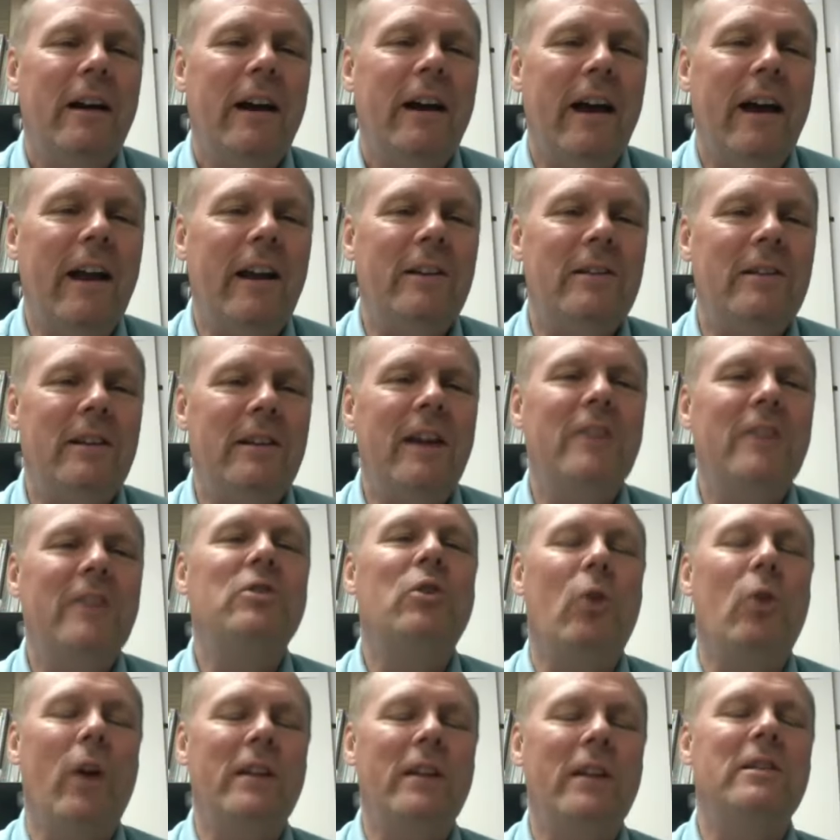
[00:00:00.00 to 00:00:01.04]
And it's
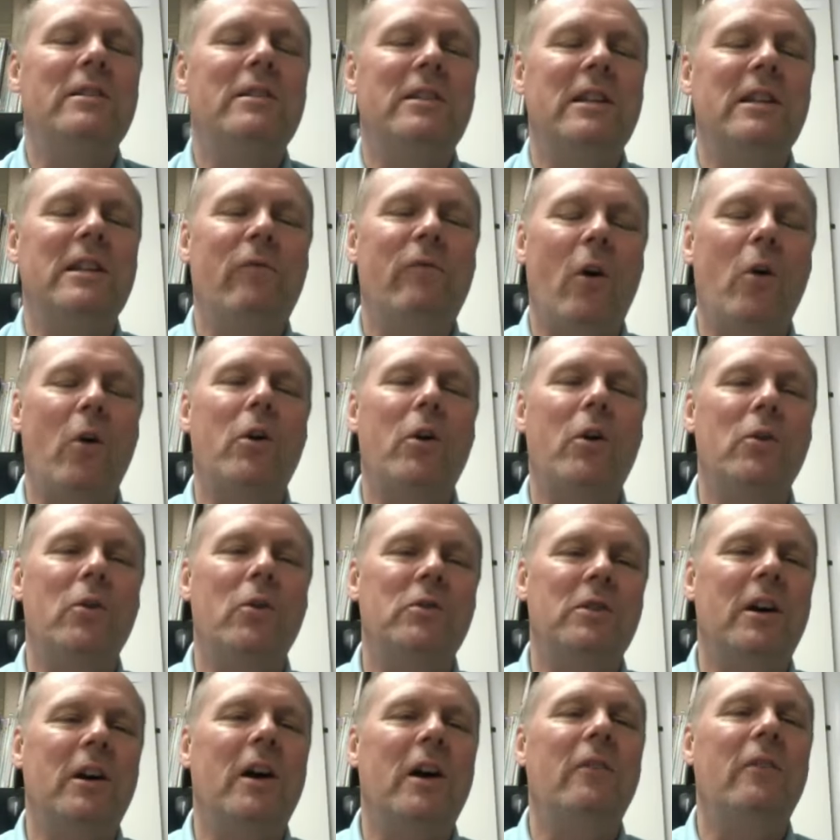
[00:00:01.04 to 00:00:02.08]
great to see photos
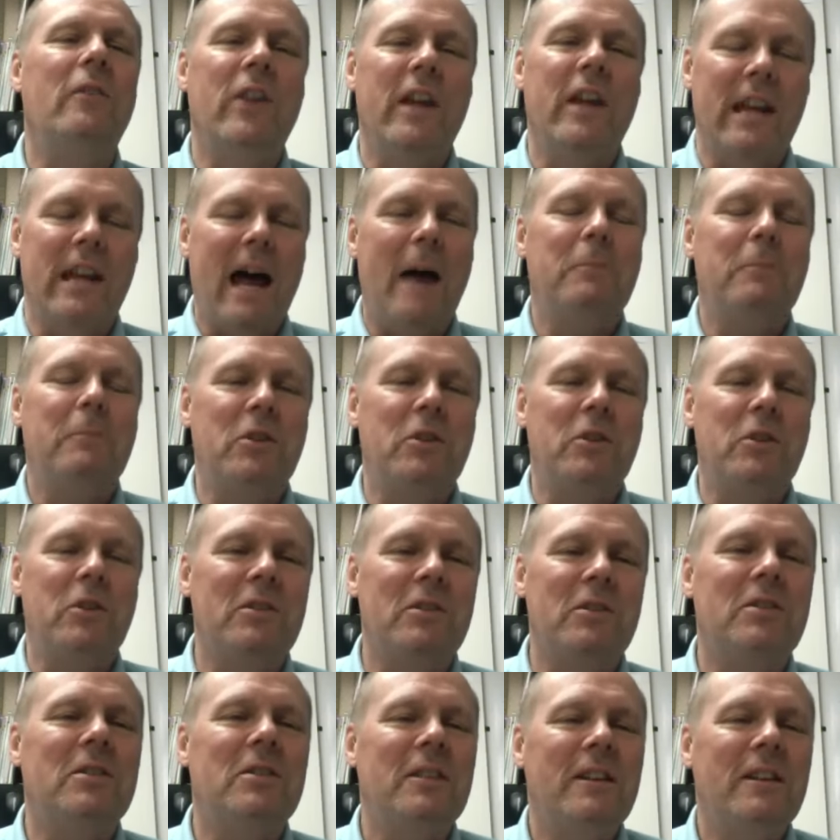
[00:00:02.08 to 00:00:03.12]
of the
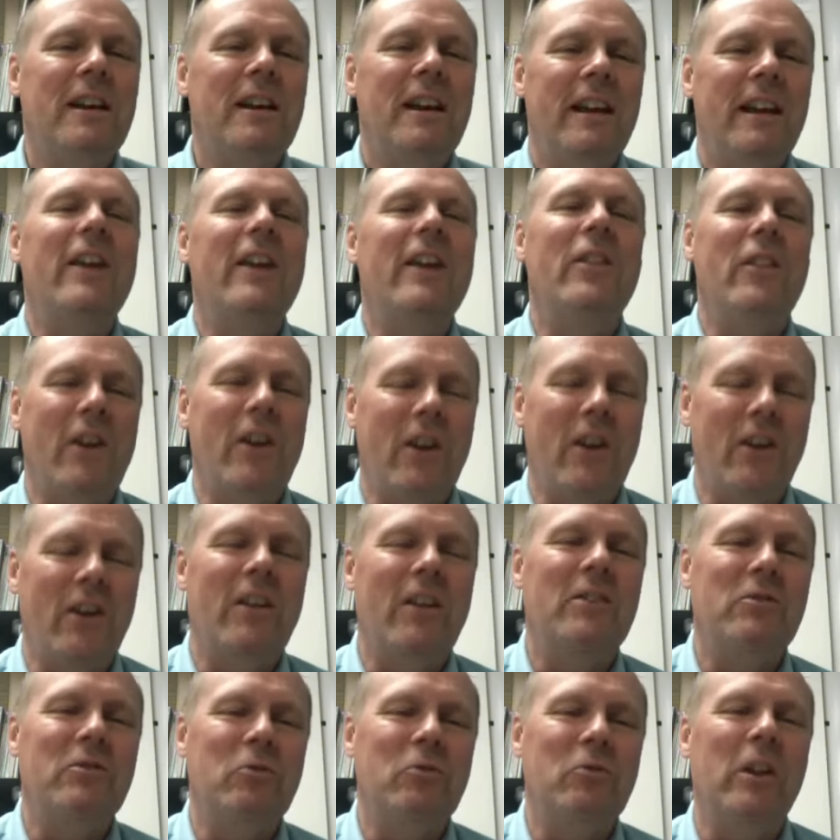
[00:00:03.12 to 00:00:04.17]
adoptions in there.
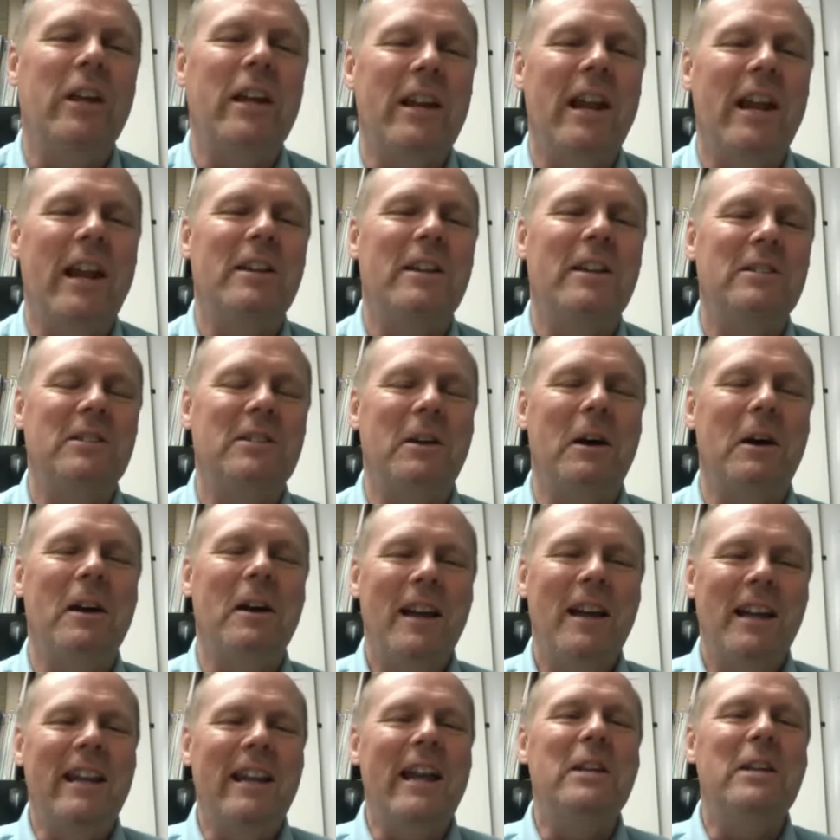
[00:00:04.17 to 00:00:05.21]
That's really a nice
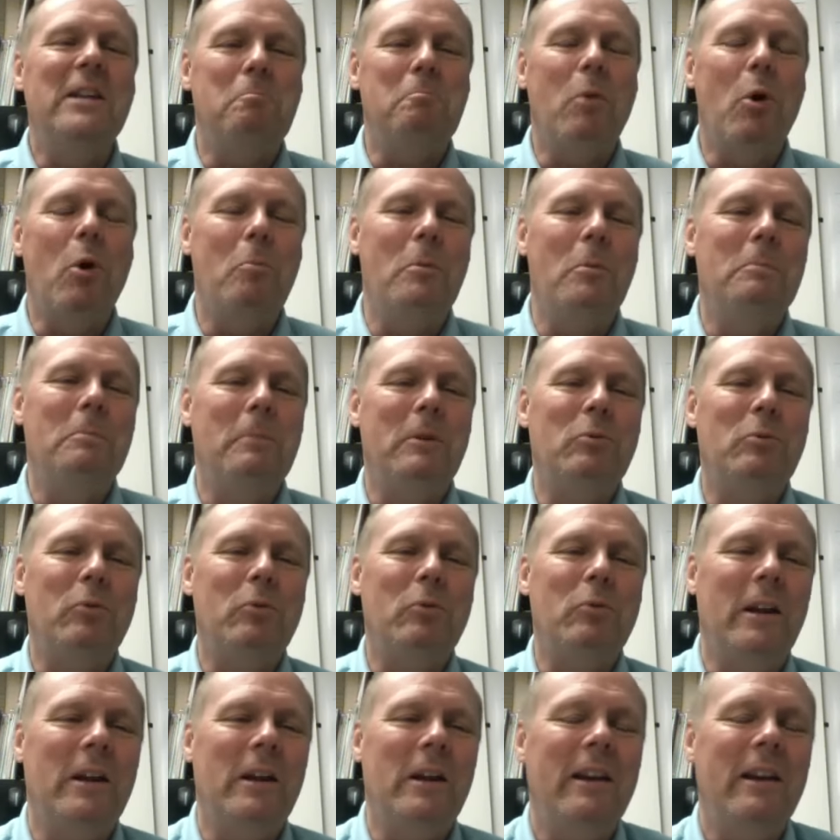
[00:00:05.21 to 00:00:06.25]
moment
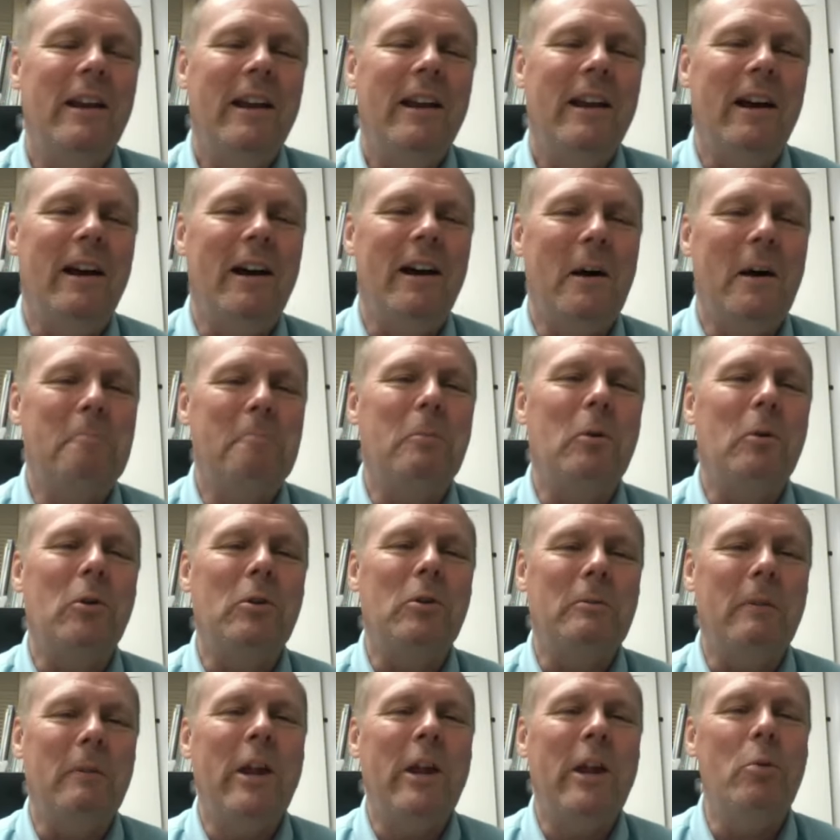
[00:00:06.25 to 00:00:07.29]
between
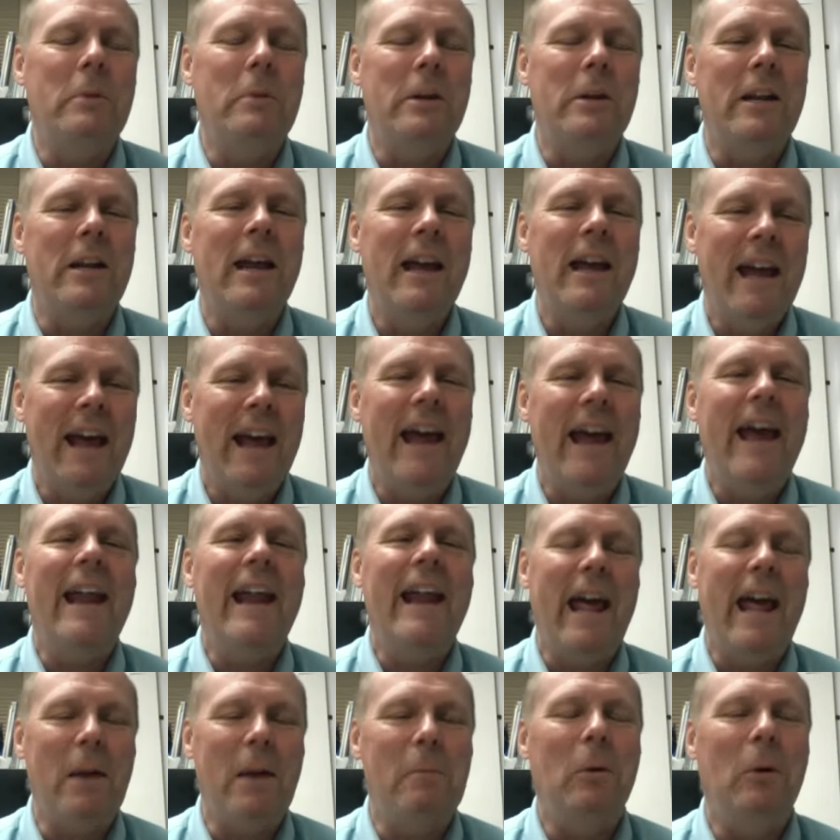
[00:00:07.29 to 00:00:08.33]
human and
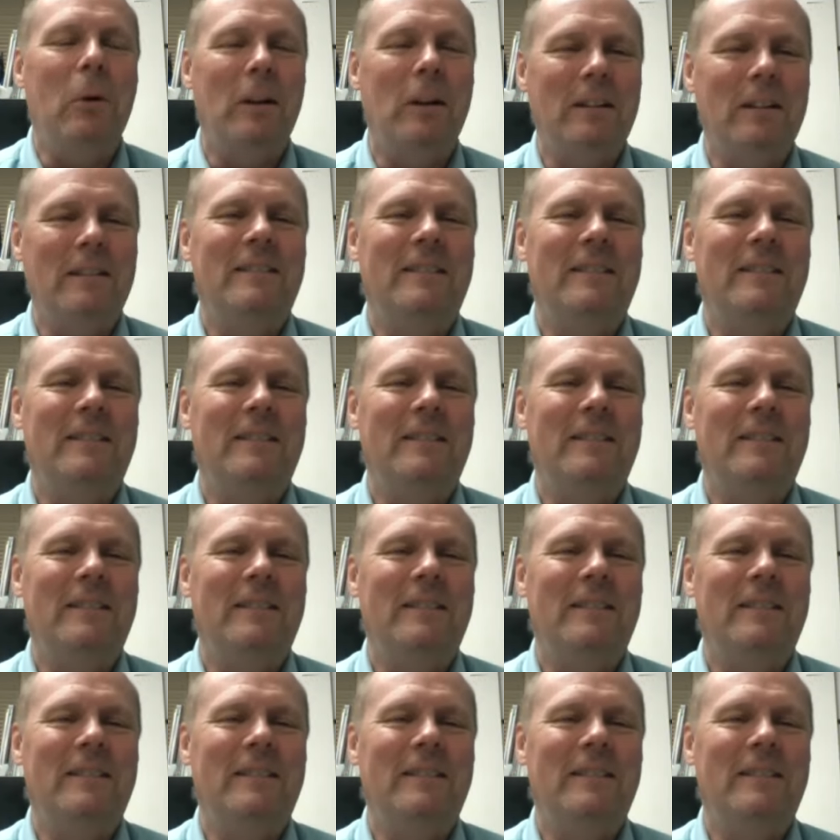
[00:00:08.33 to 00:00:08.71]
animal.